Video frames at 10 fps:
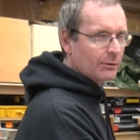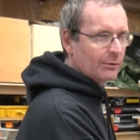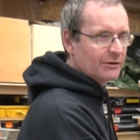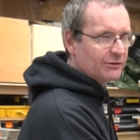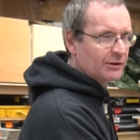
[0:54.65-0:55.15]

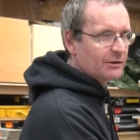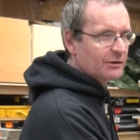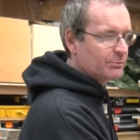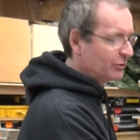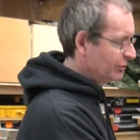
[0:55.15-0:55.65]
that's in
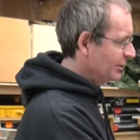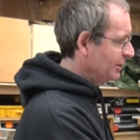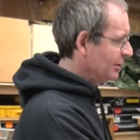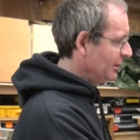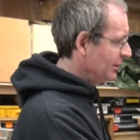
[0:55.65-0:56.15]
this
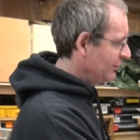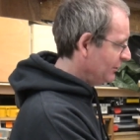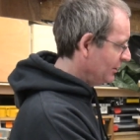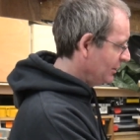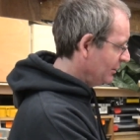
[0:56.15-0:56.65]
machine
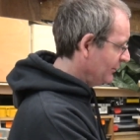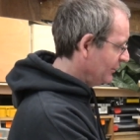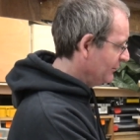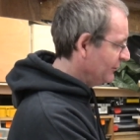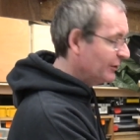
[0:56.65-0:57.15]
it's
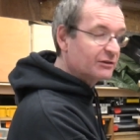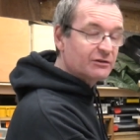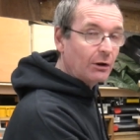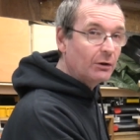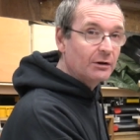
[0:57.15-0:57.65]
in for the
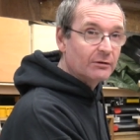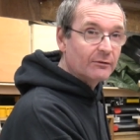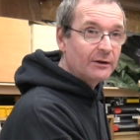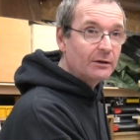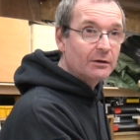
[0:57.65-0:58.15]
size
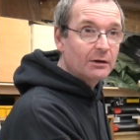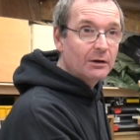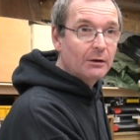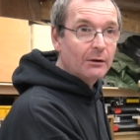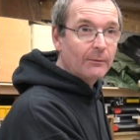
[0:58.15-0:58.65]
of it
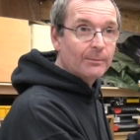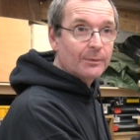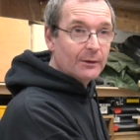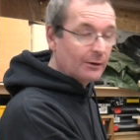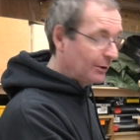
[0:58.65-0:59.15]

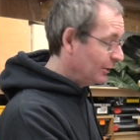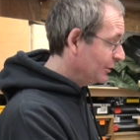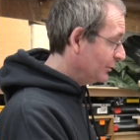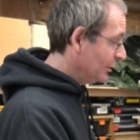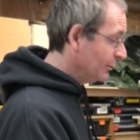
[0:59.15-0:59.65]
I,
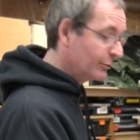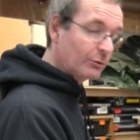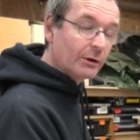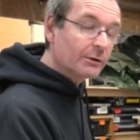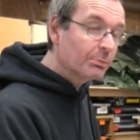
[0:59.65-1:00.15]
I was
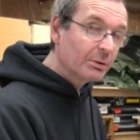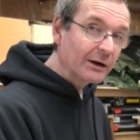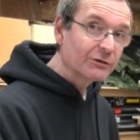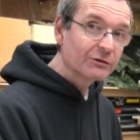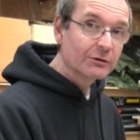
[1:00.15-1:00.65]
quite
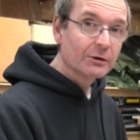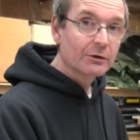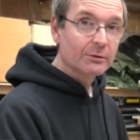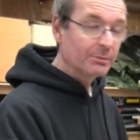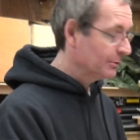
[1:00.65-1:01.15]
impressed
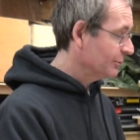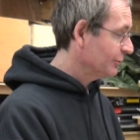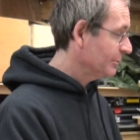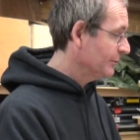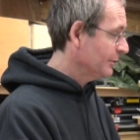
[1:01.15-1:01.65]
to be
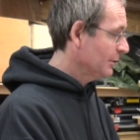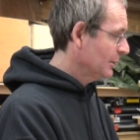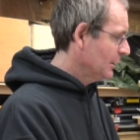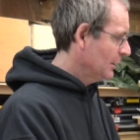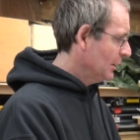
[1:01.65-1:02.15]
honest with you.
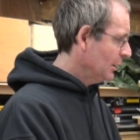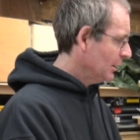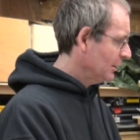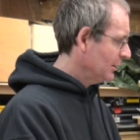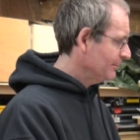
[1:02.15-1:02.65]

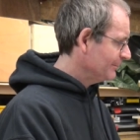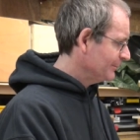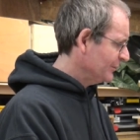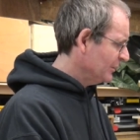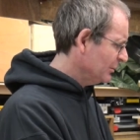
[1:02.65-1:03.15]
Um,
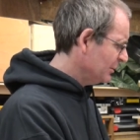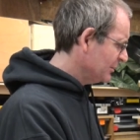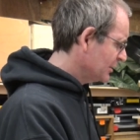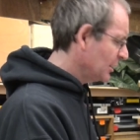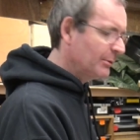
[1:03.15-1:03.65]
there
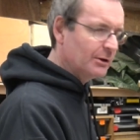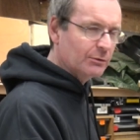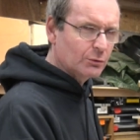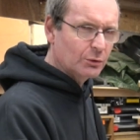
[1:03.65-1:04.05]
are a couple little